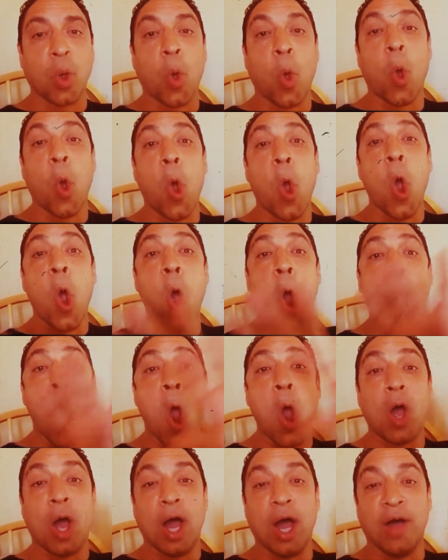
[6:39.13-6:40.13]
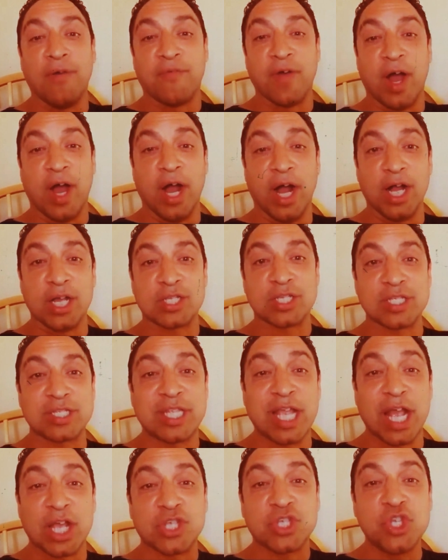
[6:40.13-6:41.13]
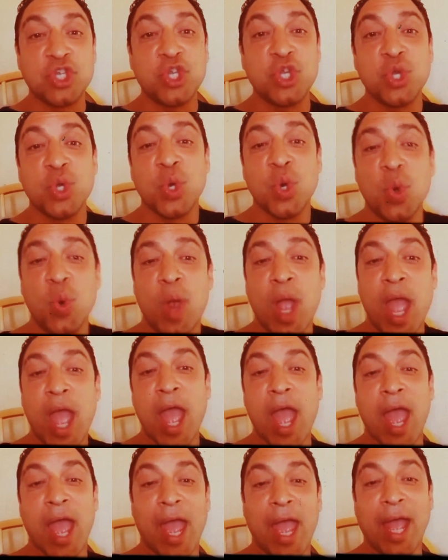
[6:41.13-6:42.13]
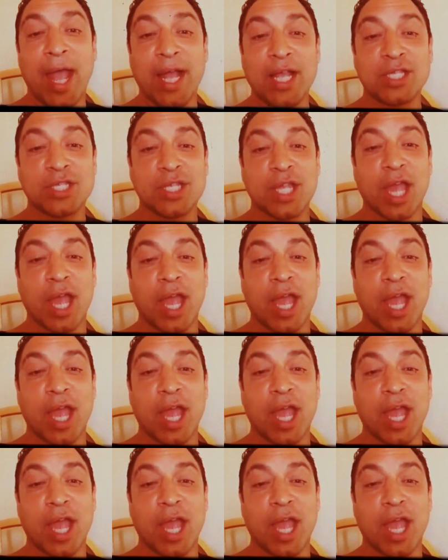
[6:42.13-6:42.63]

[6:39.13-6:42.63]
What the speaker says: All of us. That's U-S-S-S.